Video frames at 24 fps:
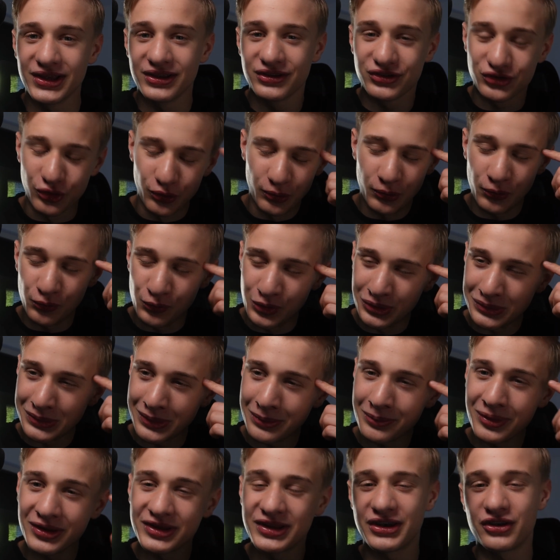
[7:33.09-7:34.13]
So
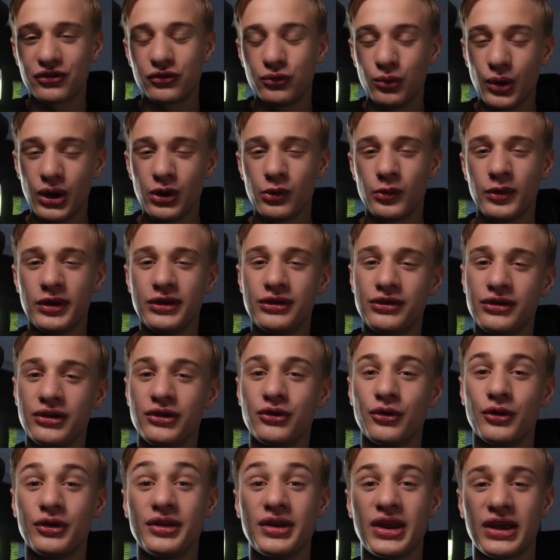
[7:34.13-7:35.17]
remember that as well when
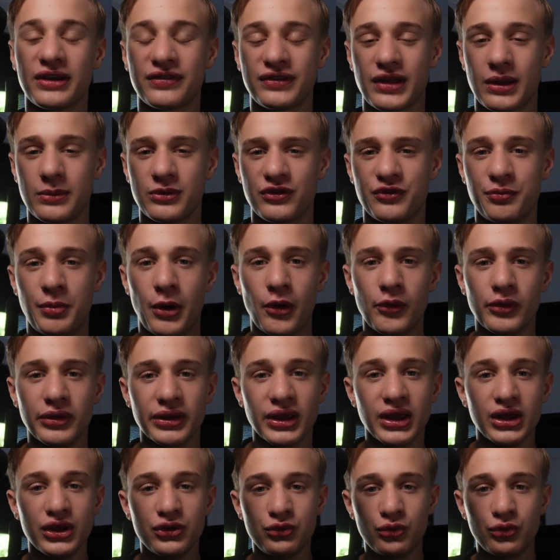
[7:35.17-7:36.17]
you're the next time sparring.